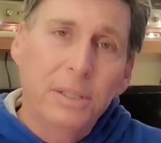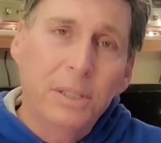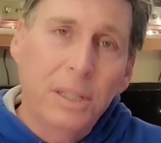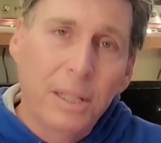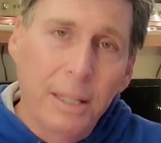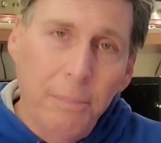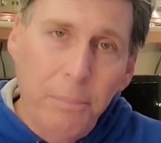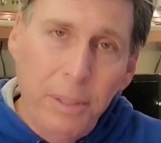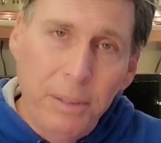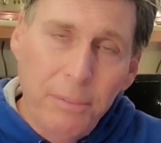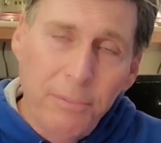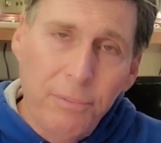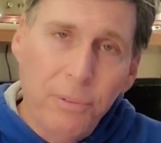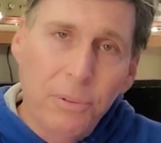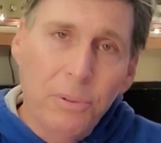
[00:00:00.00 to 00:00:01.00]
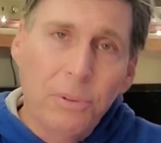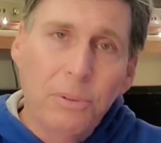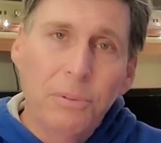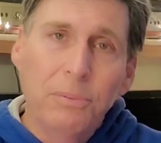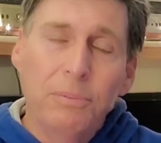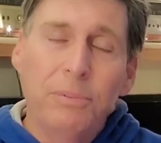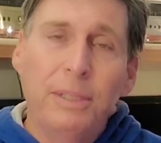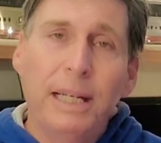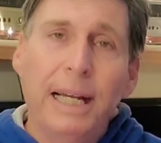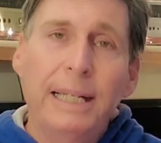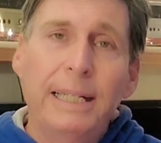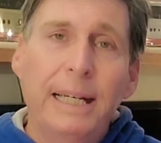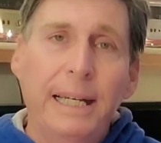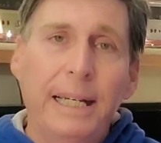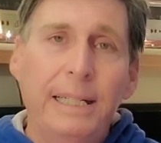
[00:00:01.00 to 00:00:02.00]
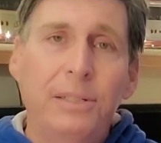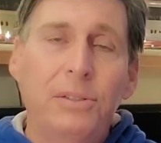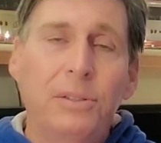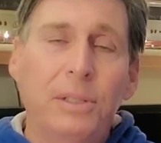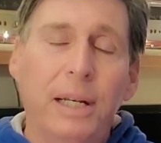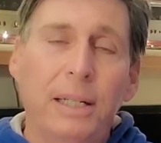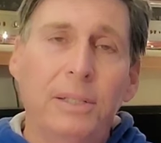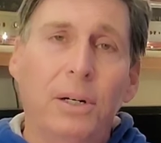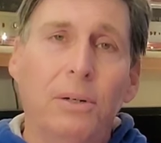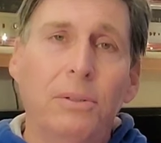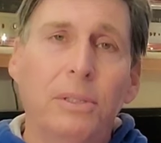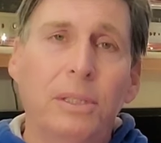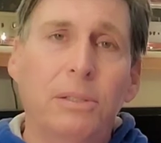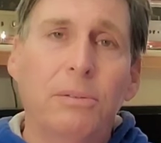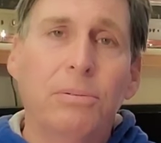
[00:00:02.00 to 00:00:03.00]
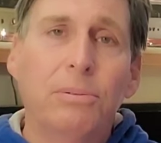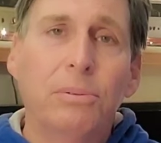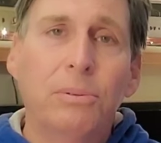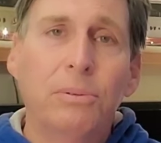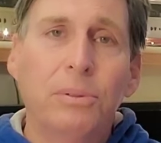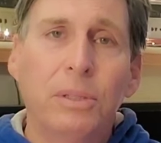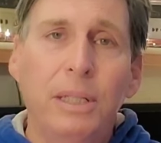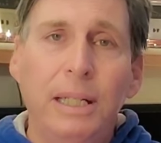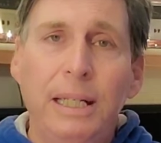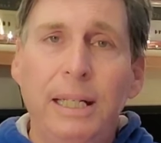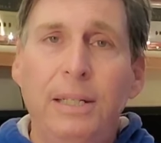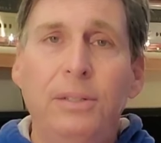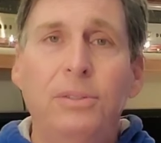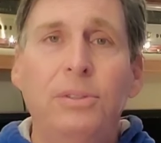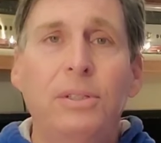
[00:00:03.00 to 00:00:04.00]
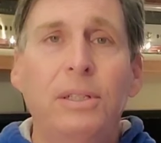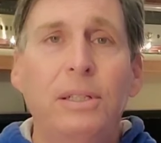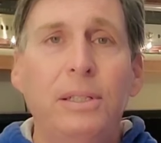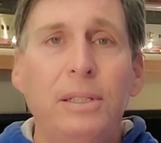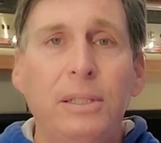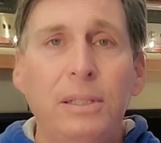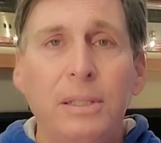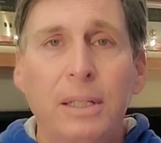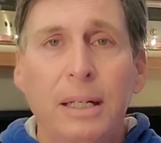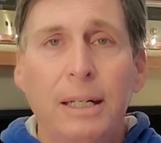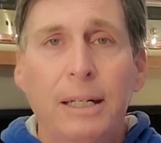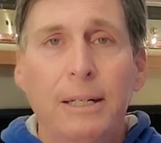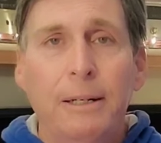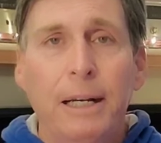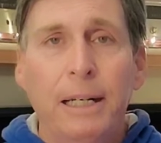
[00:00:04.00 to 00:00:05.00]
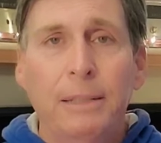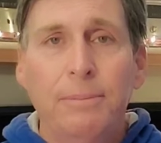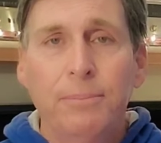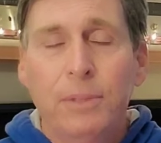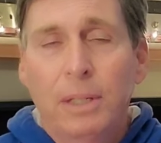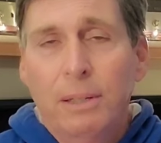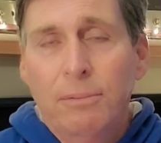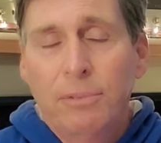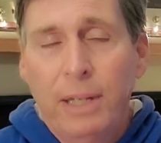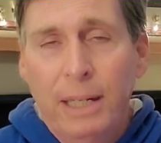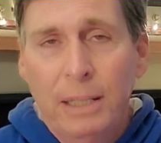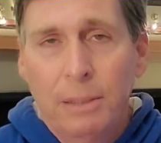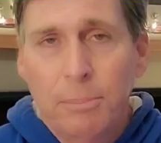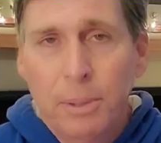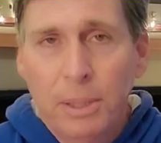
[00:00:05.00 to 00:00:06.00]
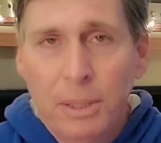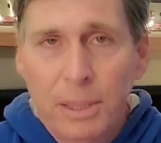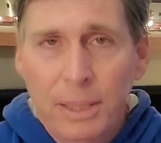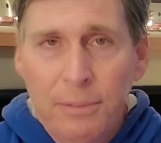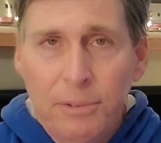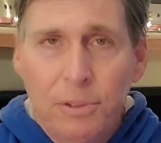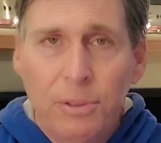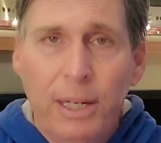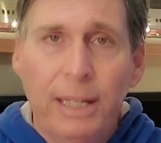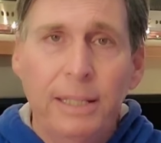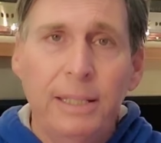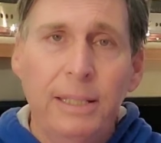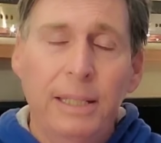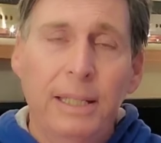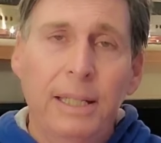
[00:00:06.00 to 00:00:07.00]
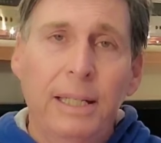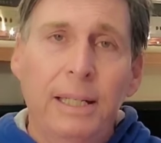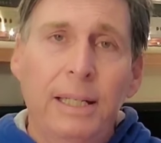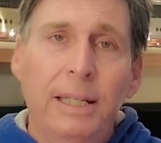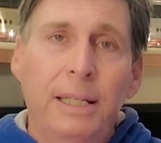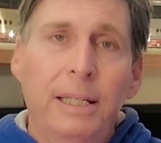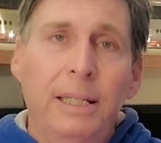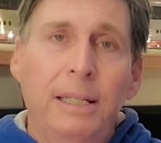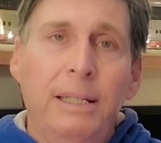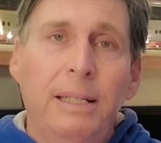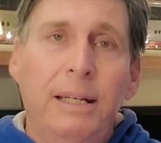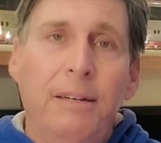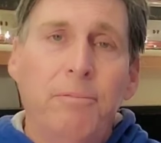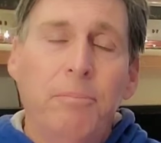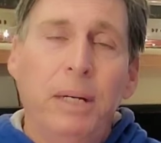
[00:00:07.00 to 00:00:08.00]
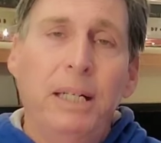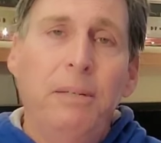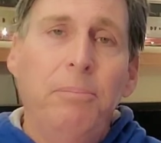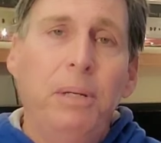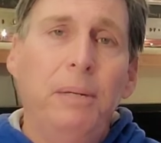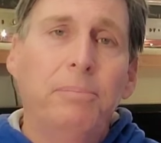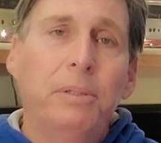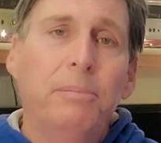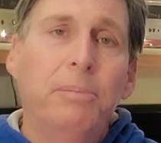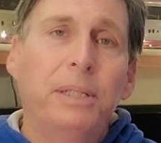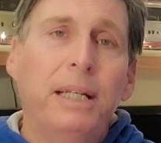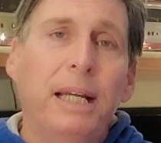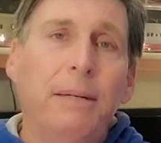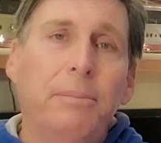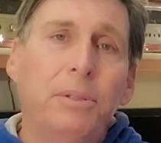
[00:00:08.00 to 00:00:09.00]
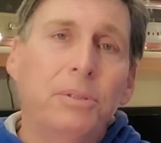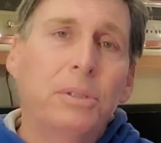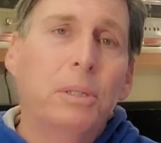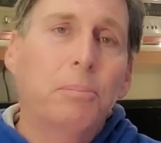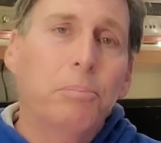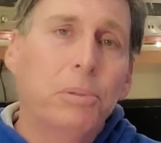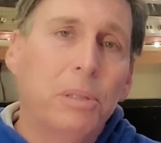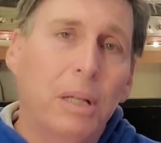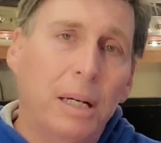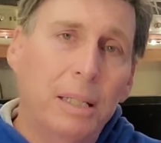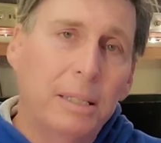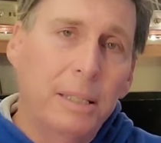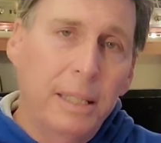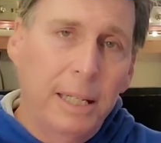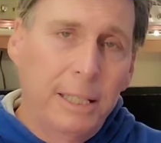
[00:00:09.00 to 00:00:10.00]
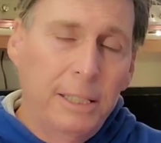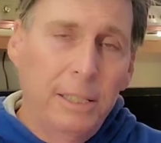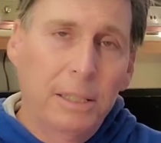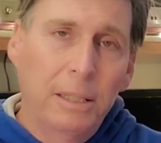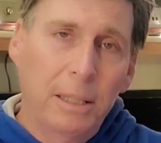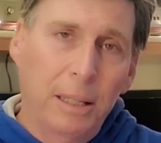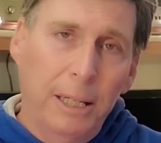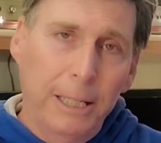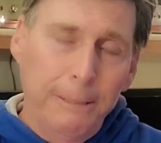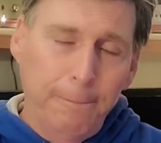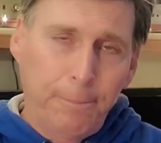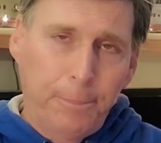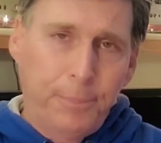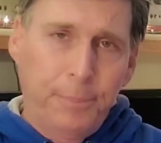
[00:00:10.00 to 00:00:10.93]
slipping for decades. And only through the easy availability of credit have many people been able to plug that decline